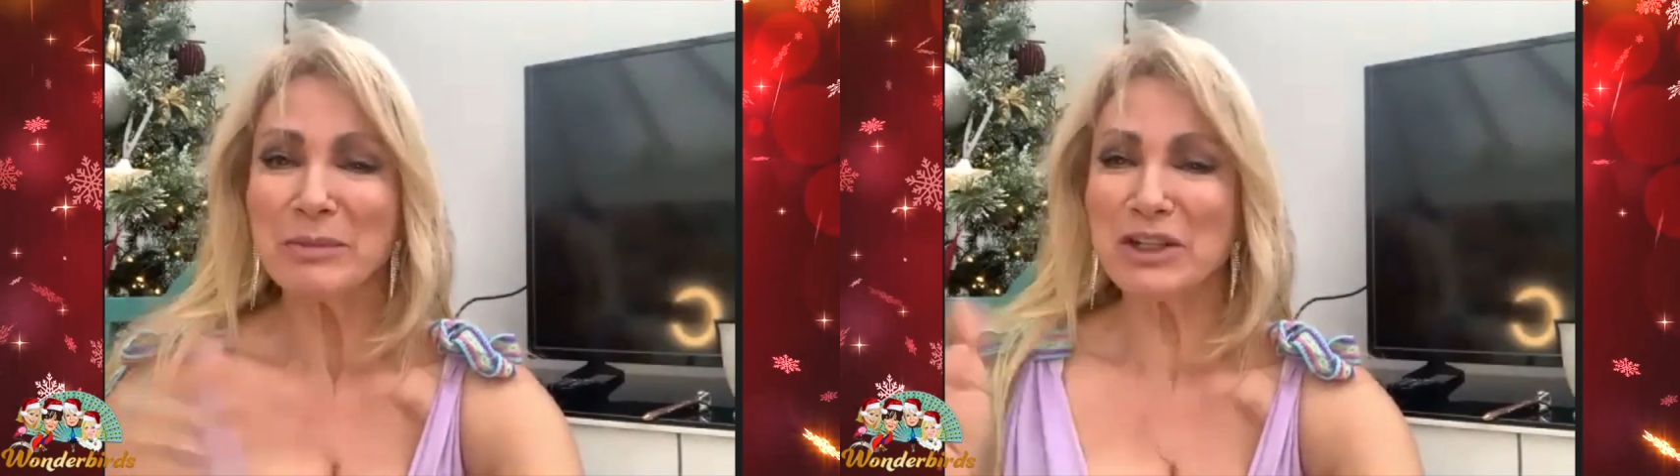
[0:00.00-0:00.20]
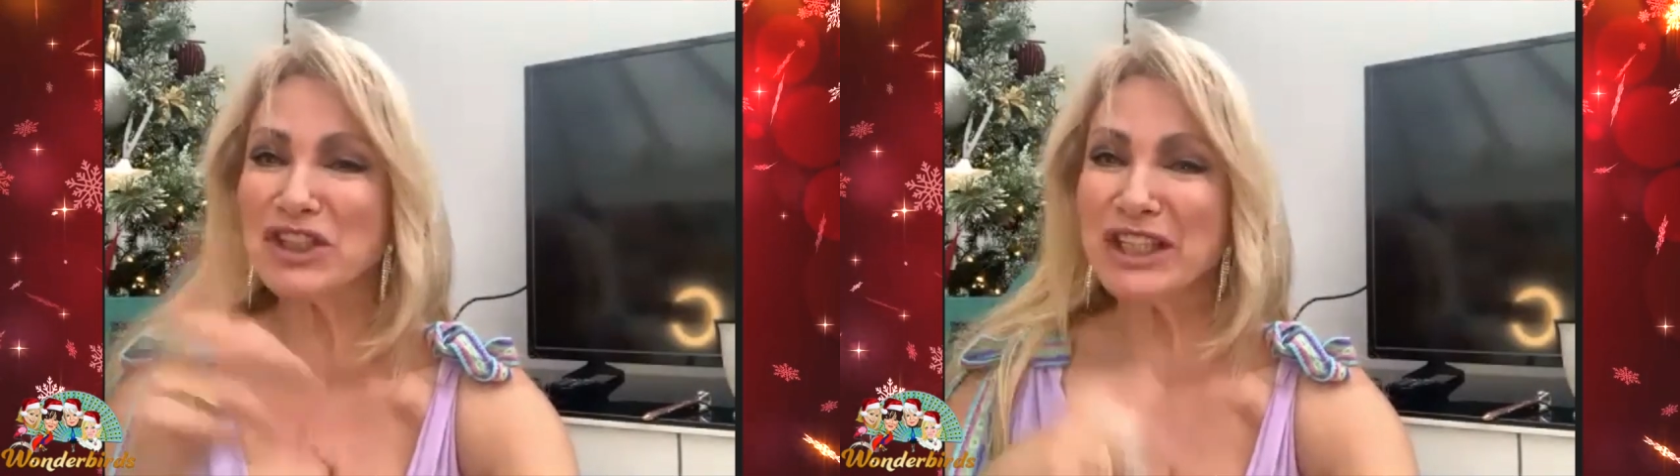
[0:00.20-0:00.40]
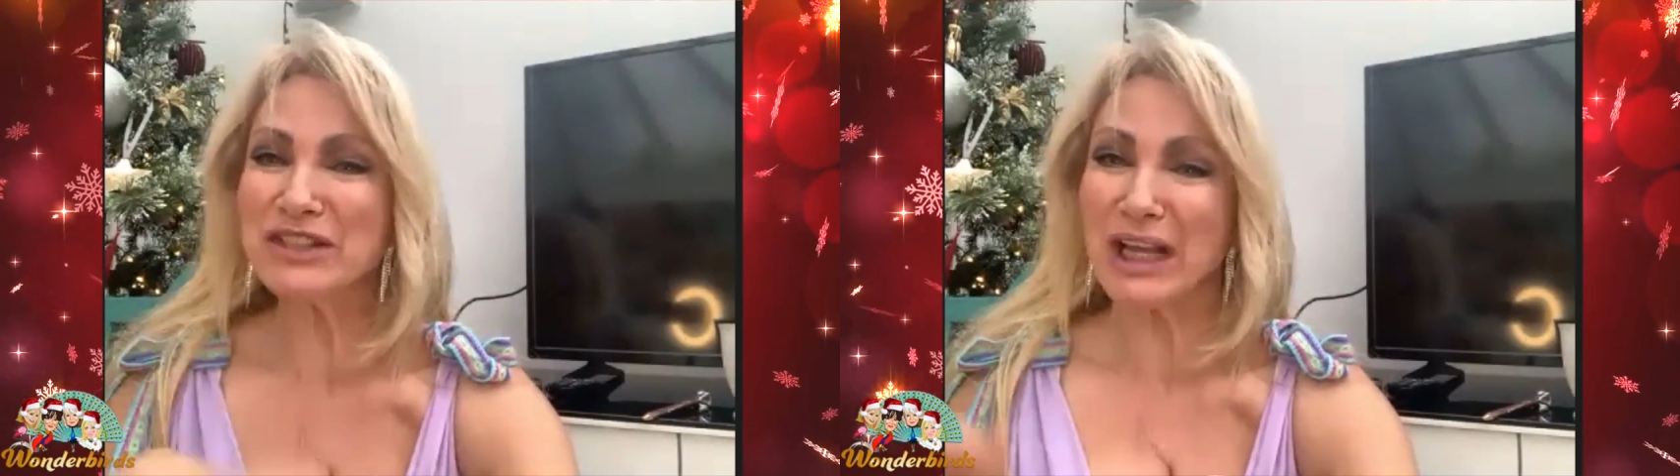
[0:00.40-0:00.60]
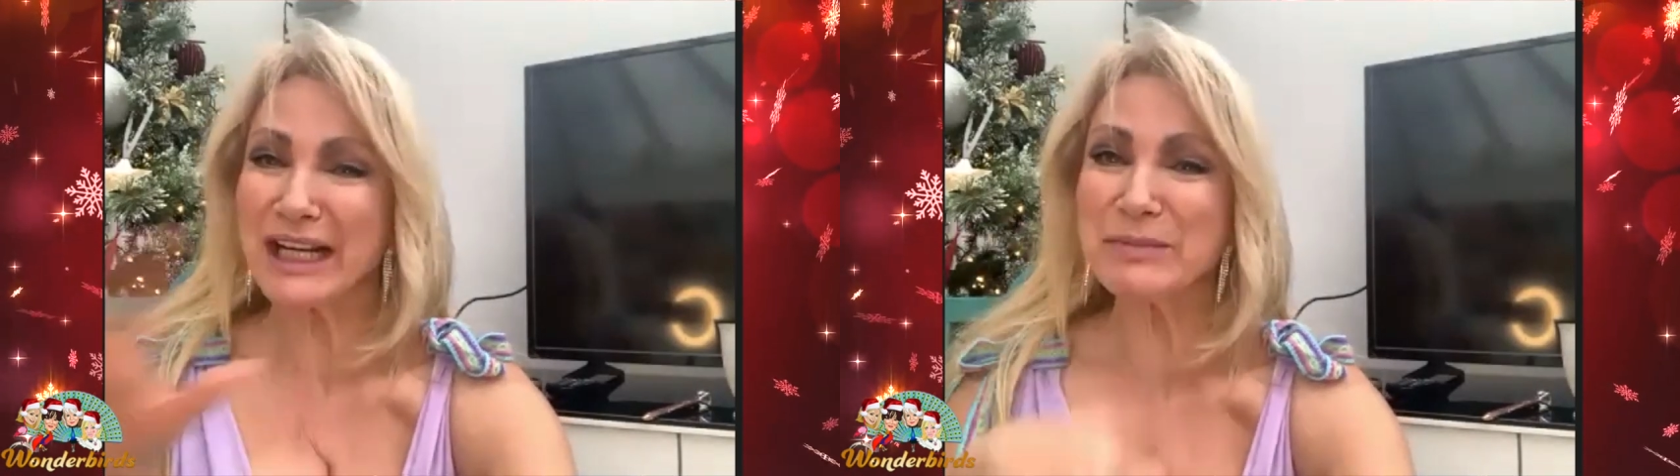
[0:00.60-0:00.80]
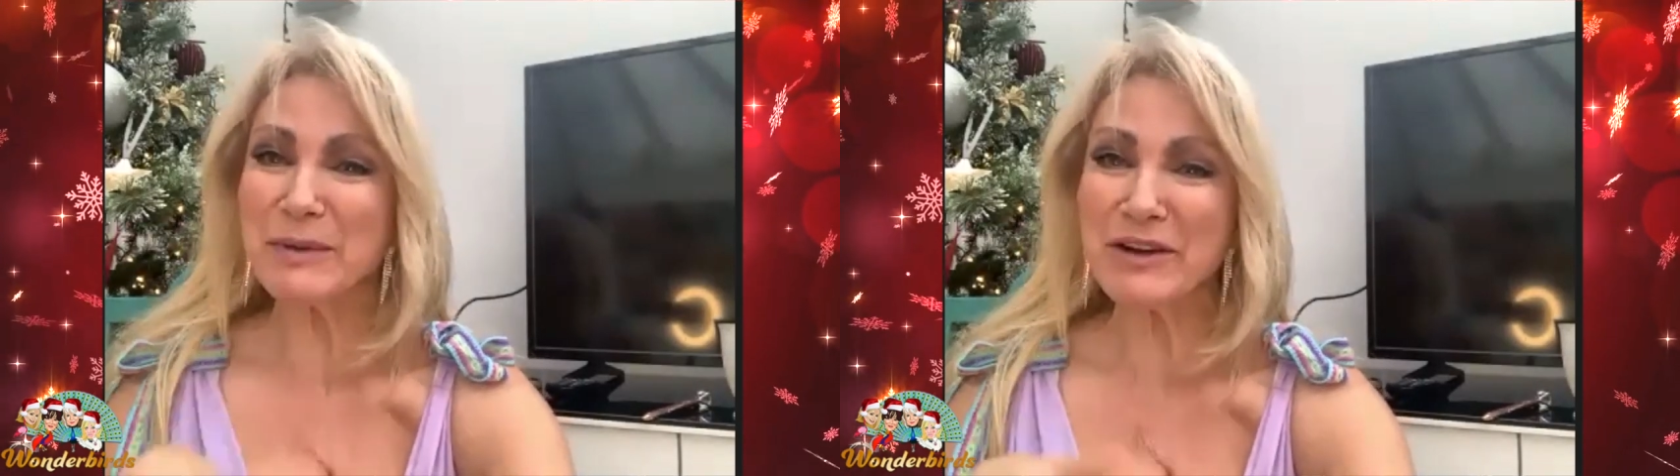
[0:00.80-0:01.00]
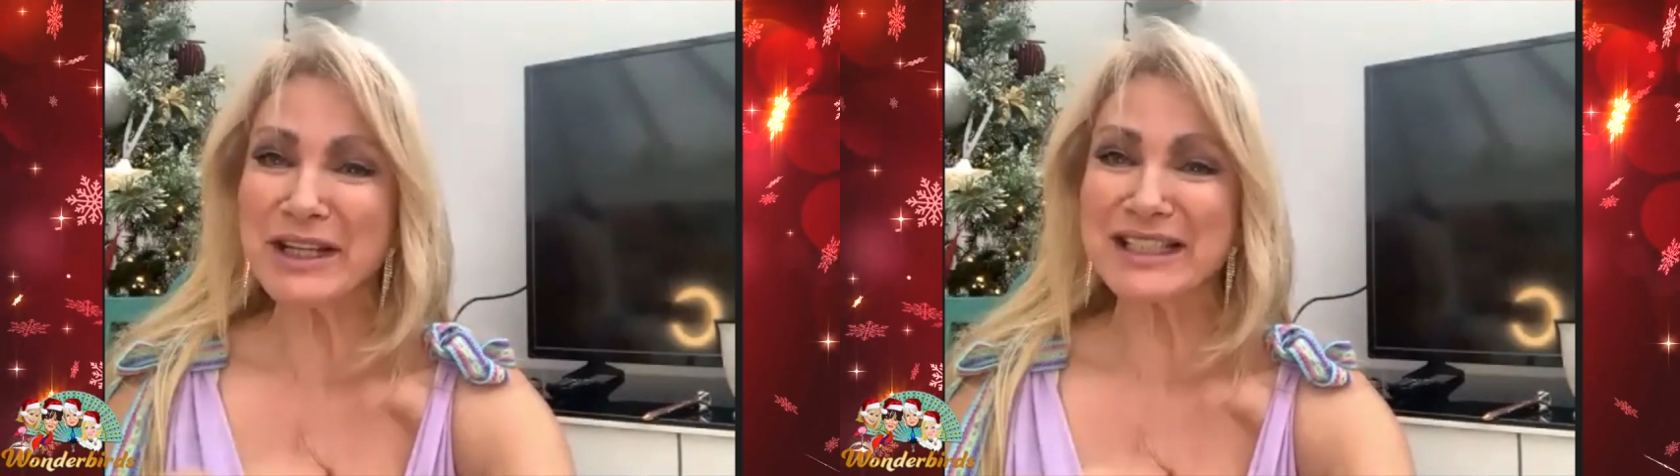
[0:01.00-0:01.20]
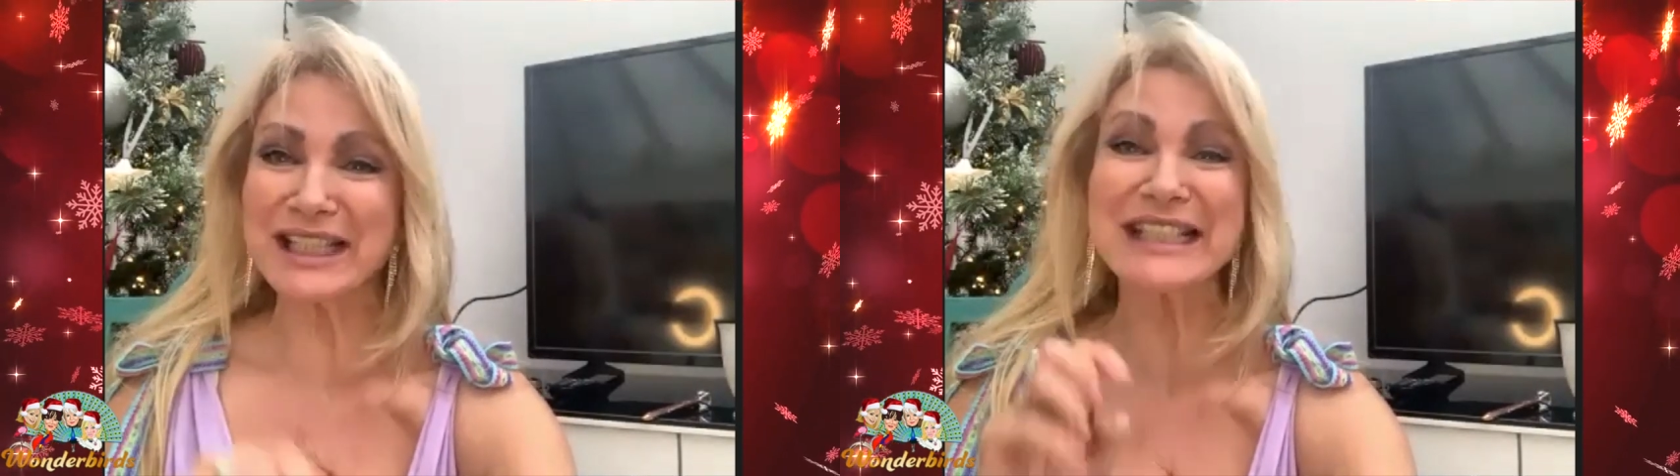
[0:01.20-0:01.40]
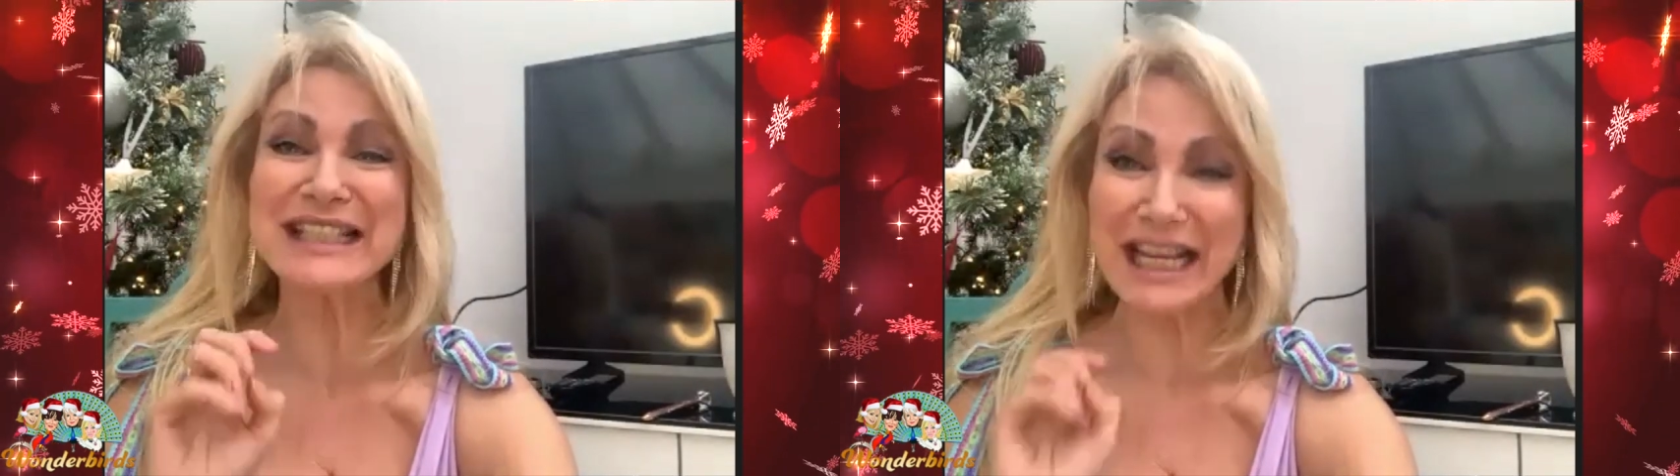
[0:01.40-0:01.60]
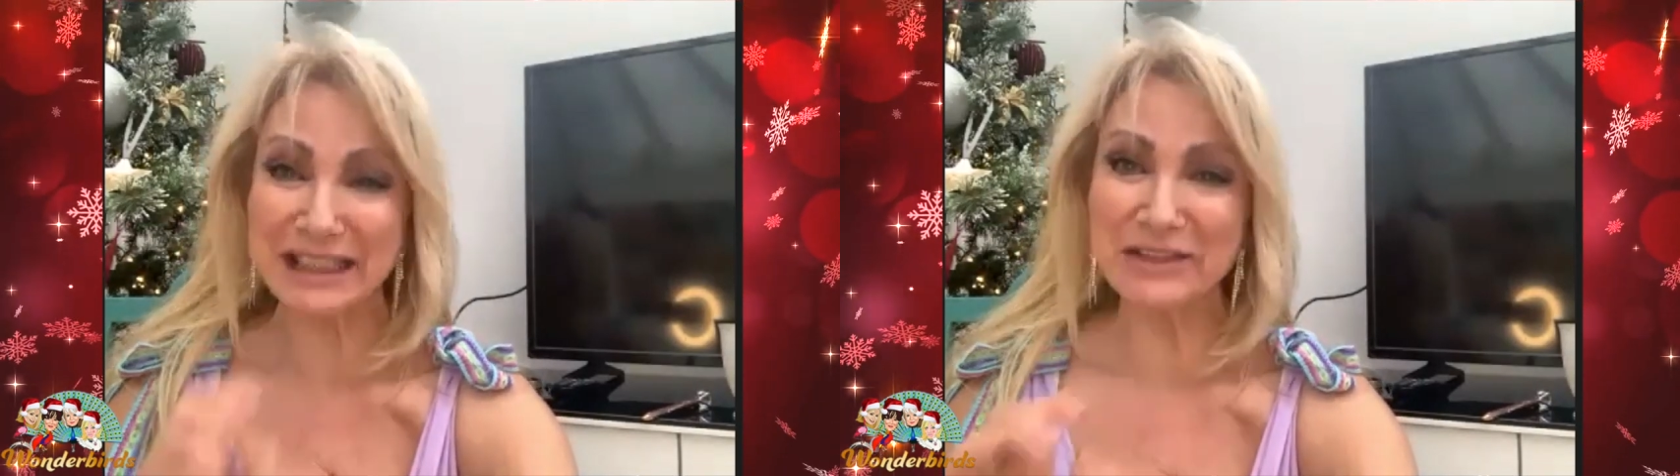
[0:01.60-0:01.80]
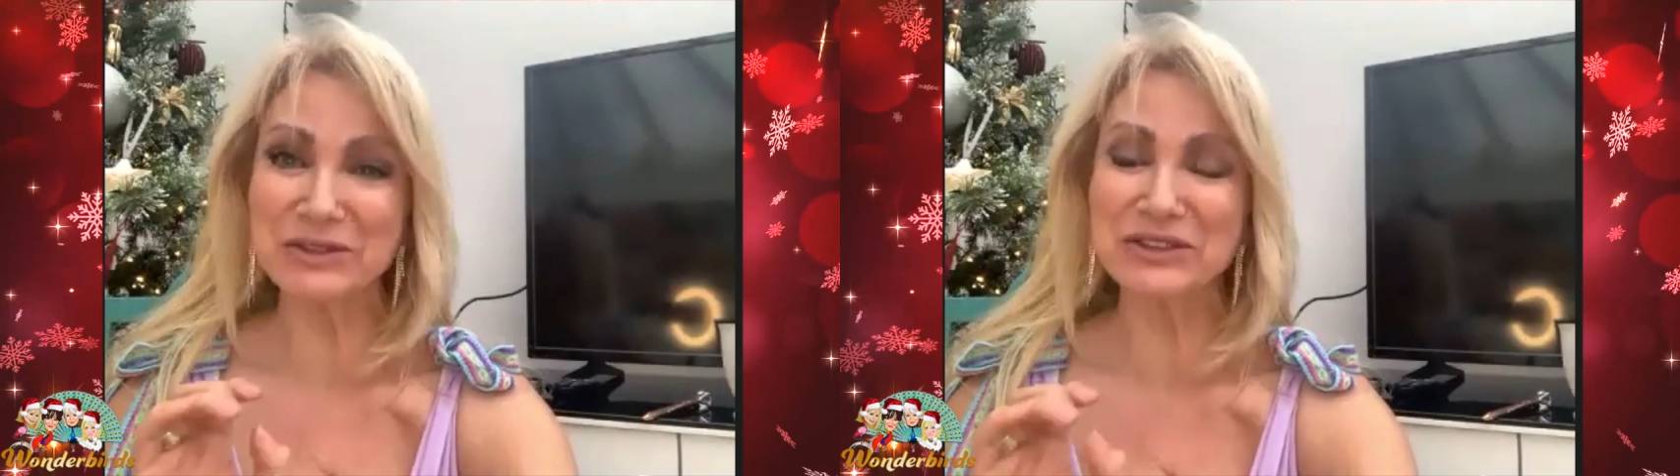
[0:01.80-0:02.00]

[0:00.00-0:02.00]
but she's experiencing technical